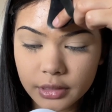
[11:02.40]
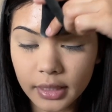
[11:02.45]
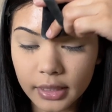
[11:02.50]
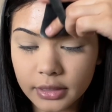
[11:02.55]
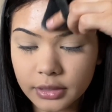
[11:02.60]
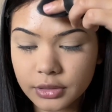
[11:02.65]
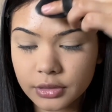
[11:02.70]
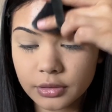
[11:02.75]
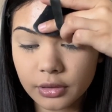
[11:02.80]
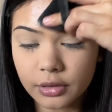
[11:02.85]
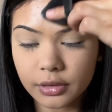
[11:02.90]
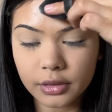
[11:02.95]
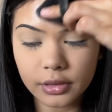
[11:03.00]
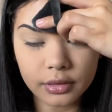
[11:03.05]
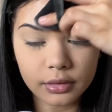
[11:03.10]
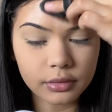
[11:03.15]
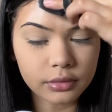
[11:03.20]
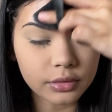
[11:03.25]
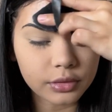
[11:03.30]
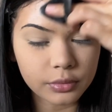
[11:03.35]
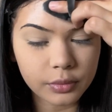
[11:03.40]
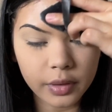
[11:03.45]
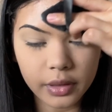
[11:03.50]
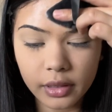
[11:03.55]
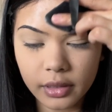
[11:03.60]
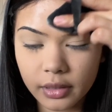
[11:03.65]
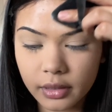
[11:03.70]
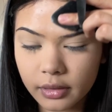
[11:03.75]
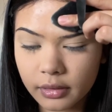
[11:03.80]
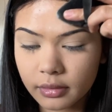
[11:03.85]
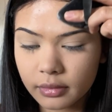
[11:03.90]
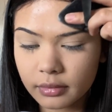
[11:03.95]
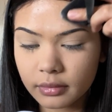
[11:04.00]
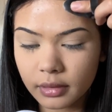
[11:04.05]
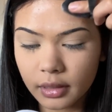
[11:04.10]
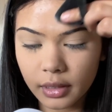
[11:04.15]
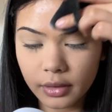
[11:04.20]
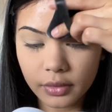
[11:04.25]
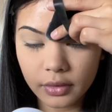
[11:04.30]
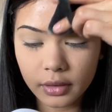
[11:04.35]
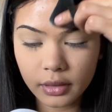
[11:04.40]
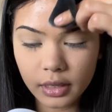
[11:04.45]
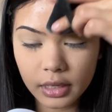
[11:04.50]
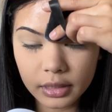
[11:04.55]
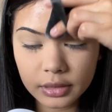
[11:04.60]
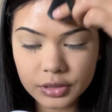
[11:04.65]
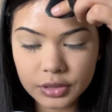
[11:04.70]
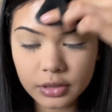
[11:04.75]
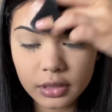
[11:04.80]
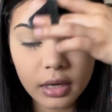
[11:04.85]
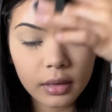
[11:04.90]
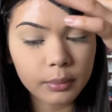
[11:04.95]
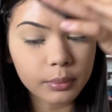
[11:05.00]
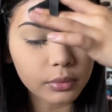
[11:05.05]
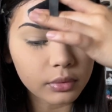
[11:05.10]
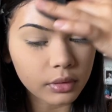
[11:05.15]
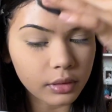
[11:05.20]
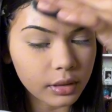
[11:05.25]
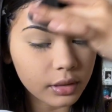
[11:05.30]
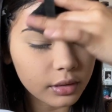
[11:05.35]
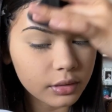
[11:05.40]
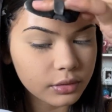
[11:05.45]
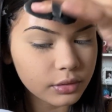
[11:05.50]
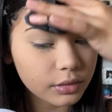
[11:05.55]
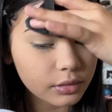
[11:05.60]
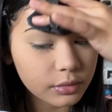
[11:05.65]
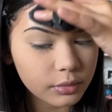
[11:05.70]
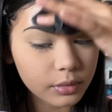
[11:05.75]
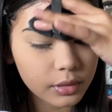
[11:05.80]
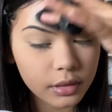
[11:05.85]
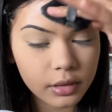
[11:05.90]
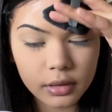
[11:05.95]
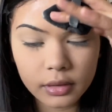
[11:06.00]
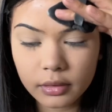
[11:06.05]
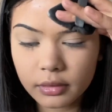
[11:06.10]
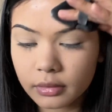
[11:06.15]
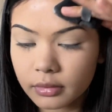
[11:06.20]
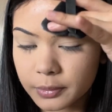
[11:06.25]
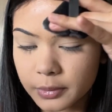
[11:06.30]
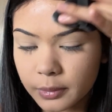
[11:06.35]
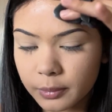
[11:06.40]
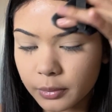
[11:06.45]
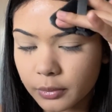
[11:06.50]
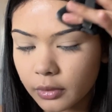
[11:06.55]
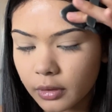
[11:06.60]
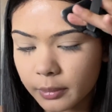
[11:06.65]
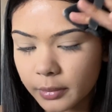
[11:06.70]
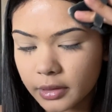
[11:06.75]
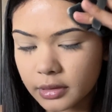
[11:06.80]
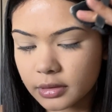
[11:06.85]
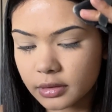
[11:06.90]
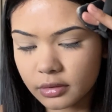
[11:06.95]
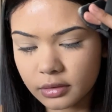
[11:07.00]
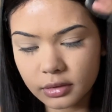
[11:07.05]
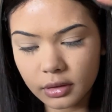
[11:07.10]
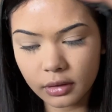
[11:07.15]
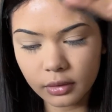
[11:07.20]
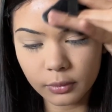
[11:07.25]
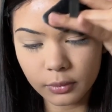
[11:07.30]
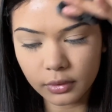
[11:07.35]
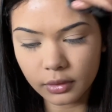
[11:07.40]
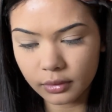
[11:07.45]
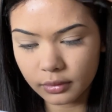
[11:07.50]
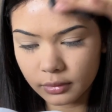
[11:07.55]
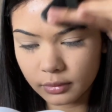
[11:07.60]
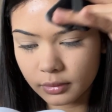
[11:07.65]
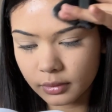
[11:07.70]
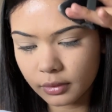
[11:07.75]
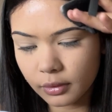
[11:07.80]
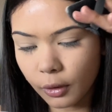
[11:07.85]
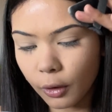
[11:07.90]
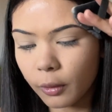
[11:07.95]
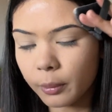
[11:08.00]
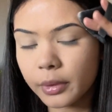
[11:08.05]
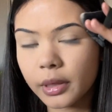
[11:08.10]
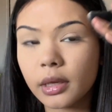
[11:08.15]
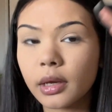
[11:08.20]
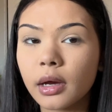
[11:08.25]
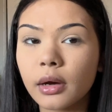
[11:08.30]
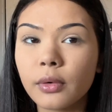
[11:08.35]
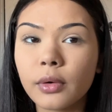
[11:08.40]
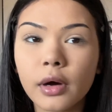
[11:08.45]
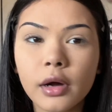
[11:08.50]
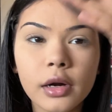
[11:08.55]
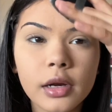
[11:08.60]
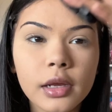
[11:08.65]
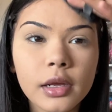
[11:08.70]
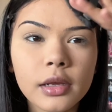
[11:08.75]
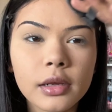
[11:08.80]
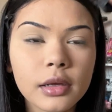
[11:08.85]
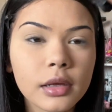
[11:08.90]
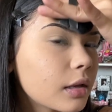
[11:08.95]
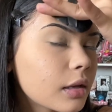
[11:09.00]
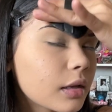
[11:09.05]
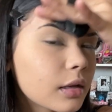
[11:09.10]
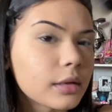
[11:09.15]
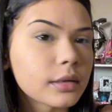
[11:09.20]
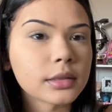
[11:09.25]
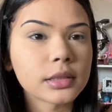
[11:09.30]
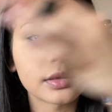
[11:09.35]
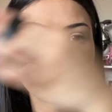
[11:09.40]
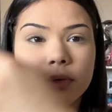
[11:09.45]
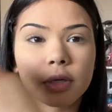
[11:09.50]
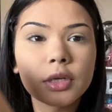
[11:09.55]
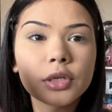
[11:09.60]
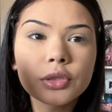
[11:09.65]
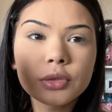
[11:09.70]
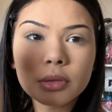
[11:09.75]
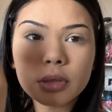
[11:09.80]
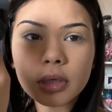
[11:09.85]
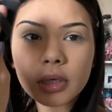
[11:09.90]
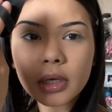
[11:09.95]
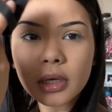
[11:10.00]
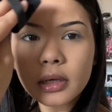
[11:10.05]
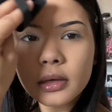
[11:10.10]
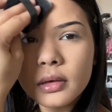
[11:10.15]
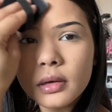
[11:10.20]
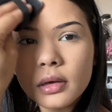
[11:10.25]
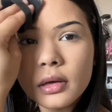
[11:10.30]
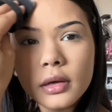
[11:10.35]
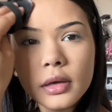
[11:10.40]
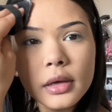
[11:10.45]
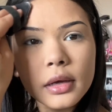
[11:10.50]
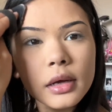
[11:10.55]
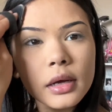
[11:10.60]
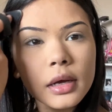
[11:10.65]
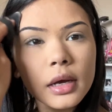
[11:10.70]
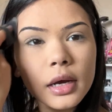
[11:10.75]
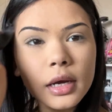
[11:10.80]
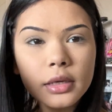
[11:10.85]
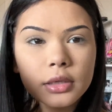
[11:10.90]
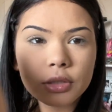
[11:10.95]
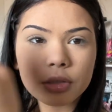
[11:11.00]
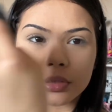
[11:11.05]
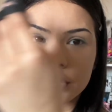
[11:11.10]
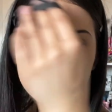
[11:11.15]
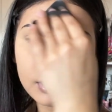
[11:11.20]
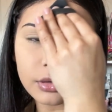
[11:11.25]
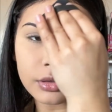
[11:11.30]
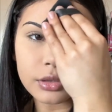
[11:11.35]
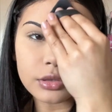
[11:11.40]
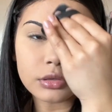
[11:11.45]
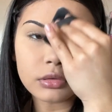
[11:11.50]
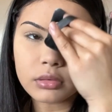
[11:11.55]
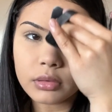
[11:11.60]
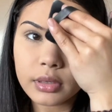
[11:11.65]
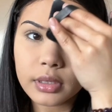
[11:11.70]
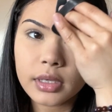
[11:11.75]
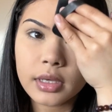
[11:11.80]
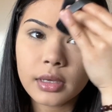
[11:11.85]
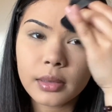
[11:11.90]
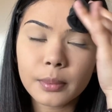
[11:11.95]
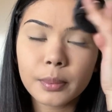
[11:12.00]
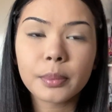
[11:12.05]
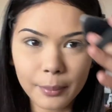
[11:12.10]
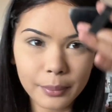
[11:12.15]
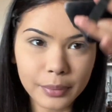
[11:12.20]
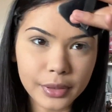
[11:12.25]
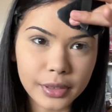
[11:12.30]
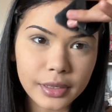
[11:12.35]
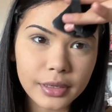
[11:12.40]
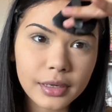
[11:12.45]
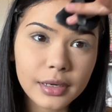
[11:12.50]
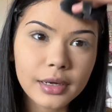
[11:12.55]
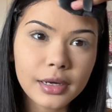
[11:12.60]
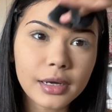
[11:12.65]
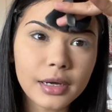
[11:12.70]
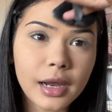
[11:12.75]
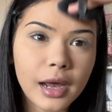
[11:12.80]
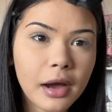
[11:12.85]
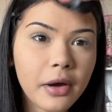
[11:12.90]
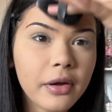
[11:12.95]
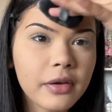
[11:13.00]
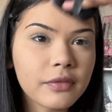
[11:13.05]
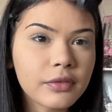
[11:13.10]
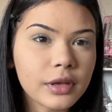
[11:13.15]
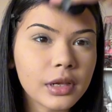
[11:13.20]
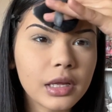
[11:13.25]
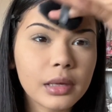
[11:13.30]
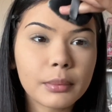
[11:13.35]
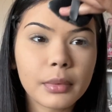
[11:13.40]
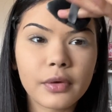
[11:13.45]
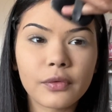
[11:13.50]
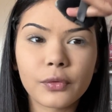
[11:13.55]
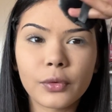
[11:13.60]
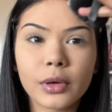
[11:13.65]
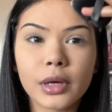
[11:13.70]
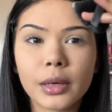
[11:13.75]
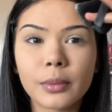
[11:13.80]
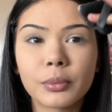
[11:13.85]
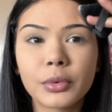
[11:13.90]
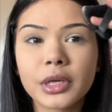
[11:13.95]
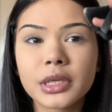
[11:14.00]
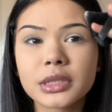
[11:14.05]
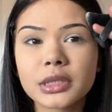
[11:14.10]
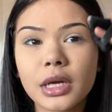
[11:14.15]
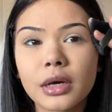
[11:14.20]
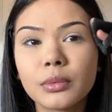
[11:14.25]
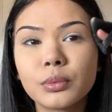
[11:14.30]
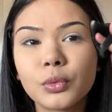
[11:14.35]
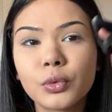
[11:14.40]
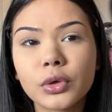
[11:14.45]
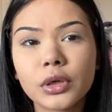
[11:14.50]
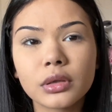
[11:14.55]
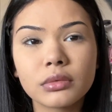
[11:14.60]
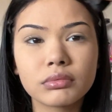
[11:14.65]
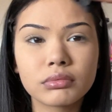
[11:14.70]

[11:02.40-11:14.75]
I started doing it. I think I actually got bullied into doing it. People on my TikTok would call me out on it, and eventually I just started doing it, but now I feel like my forehead breaks out more.